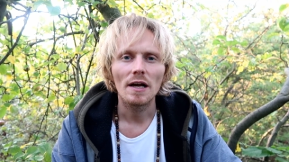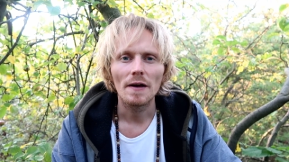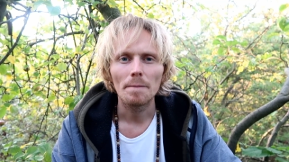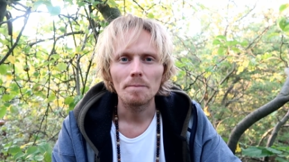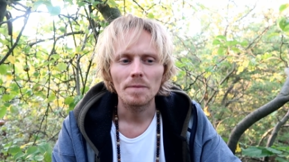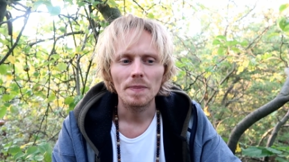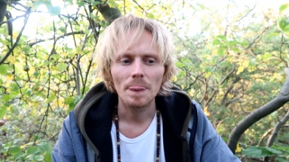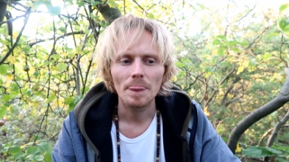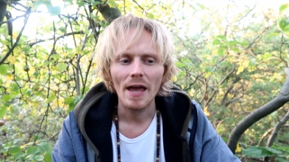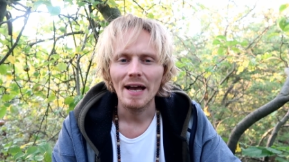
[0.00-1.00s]

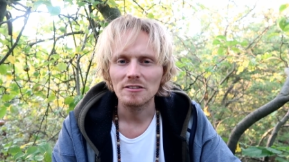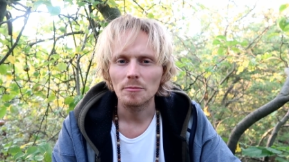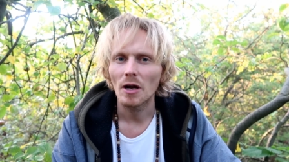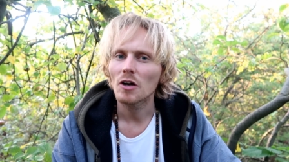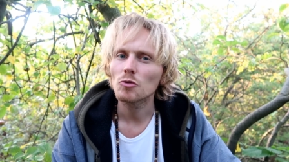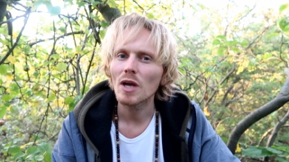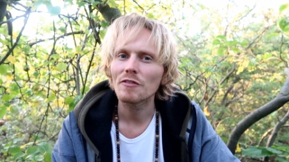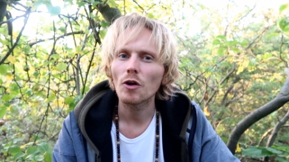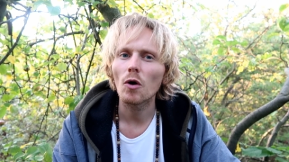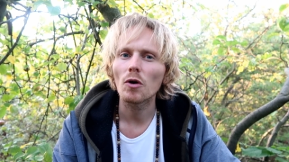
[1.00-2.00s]
they're asking me, oh, do you
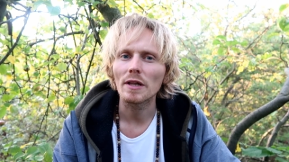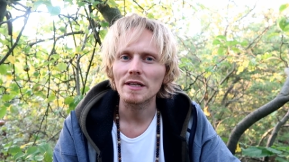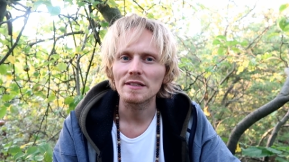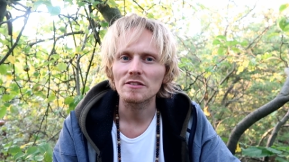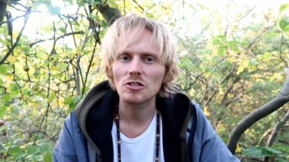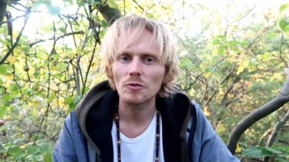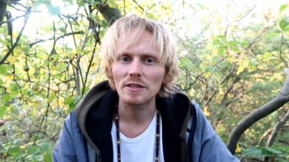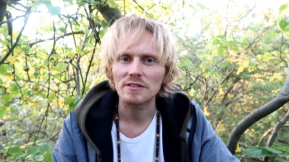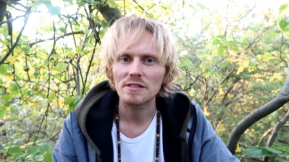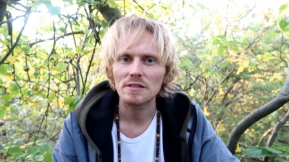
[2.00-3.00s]
have an oil against
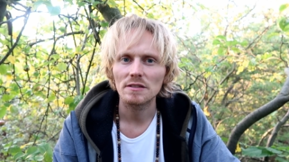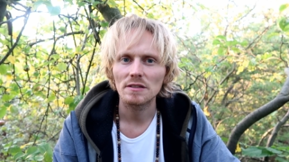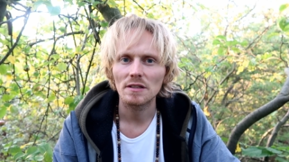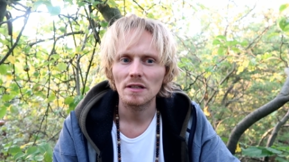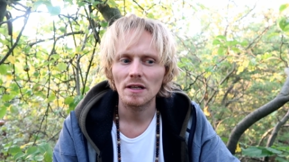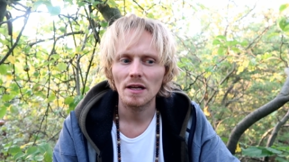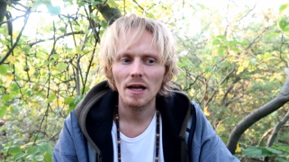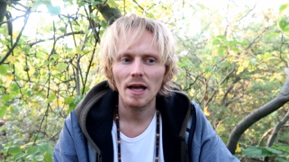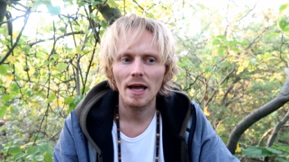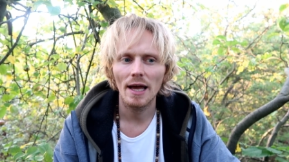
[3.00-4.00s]
stress?
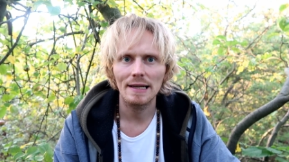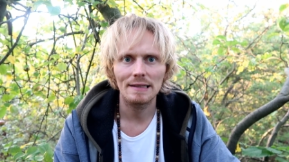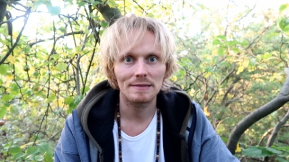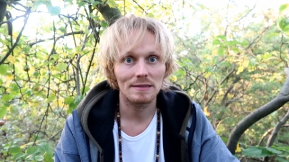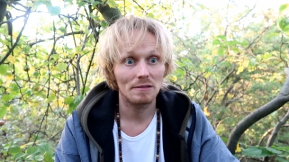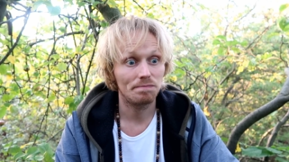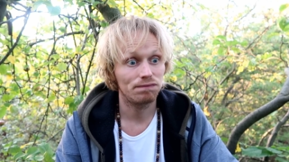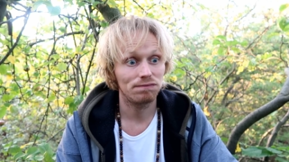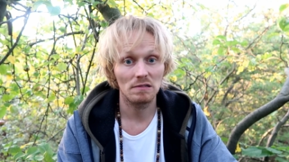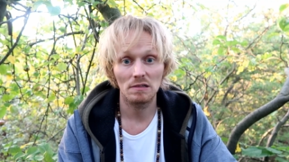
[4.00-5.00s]
And I was like,
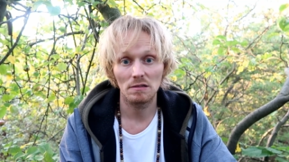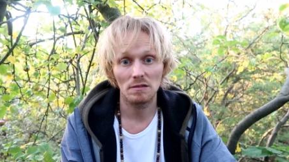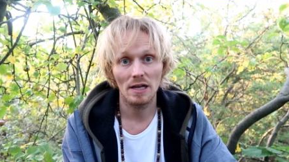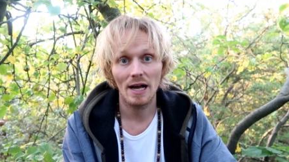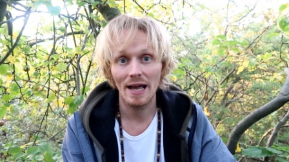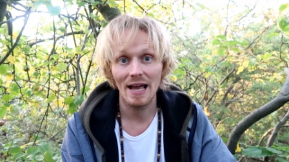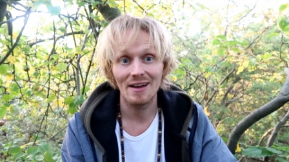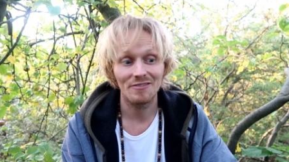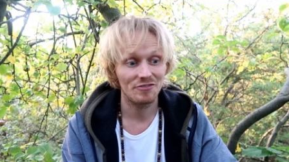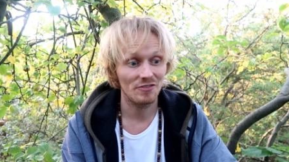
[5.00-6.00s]
I
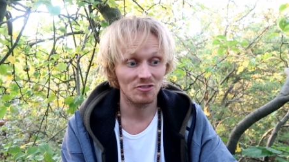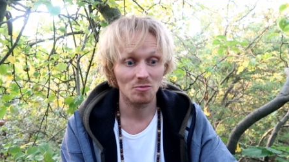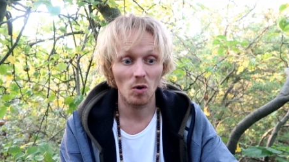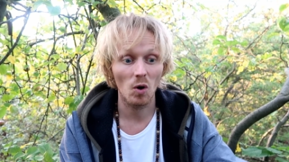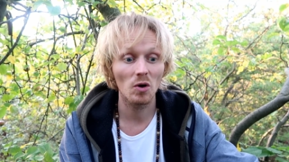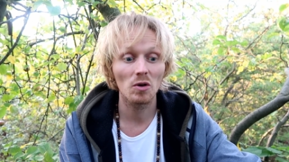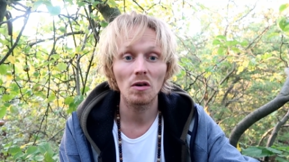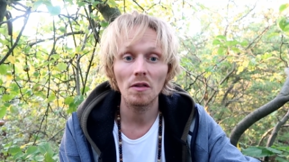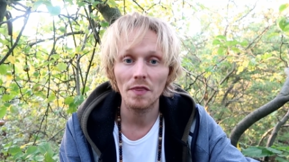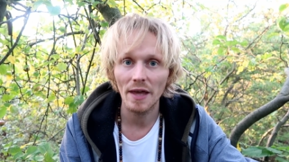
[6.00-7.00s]
have some
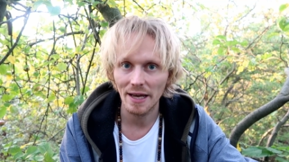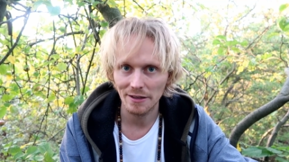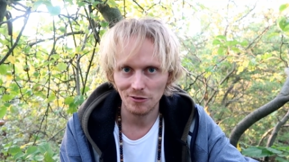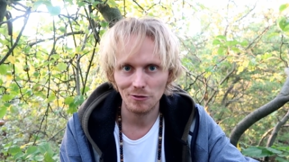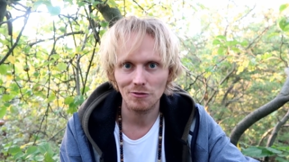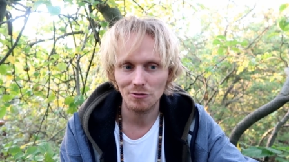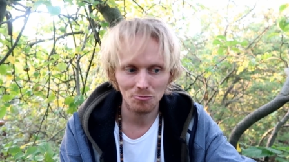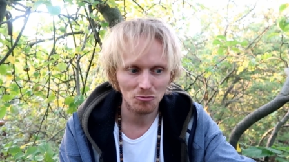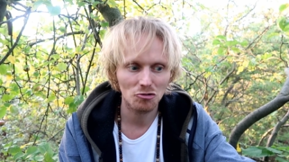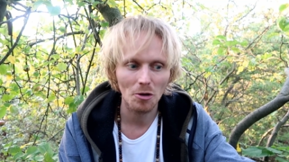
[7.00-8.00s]
oil that
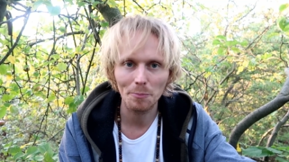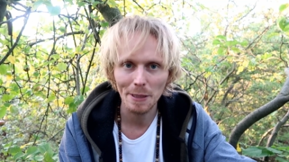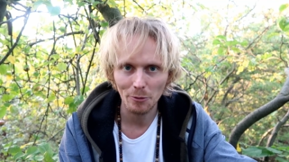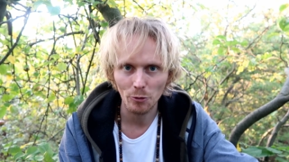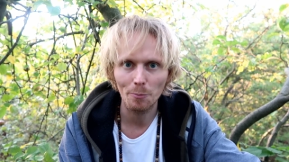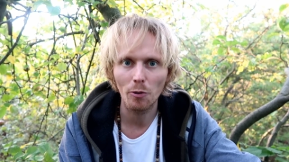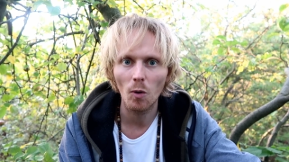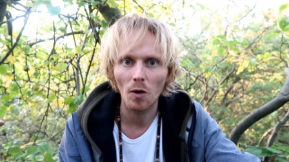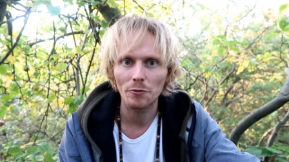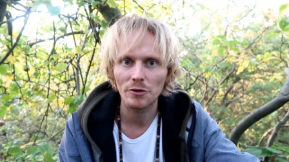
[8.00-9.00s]
some people
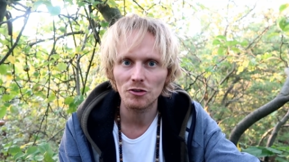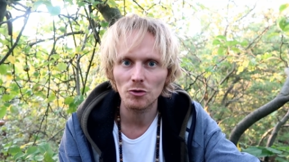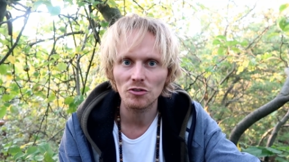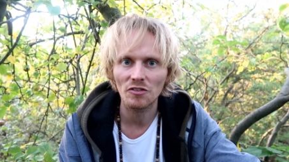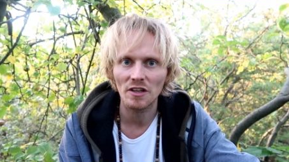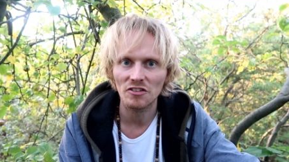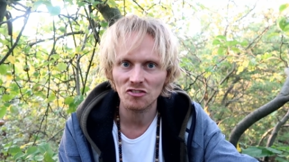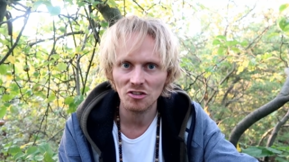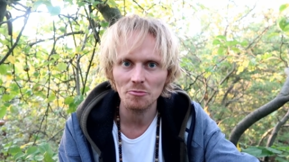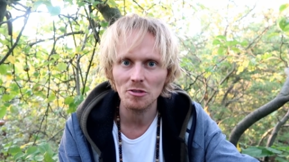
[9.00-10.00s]
report reduces their
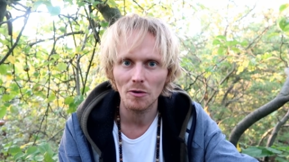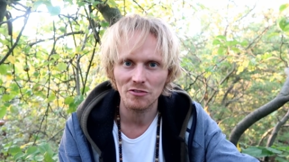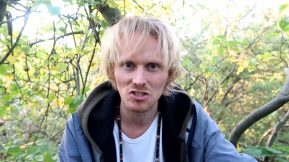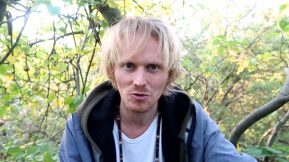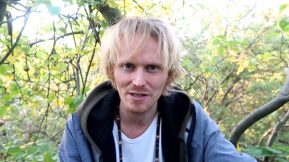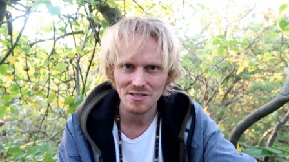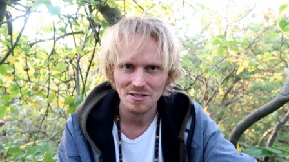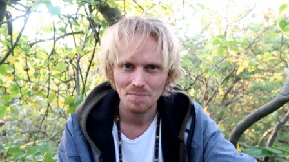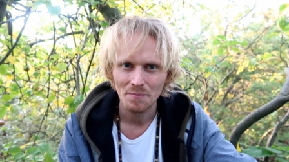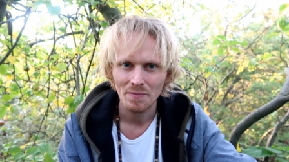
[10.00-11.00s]
symptom of
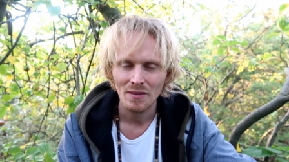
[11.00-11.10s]
stress,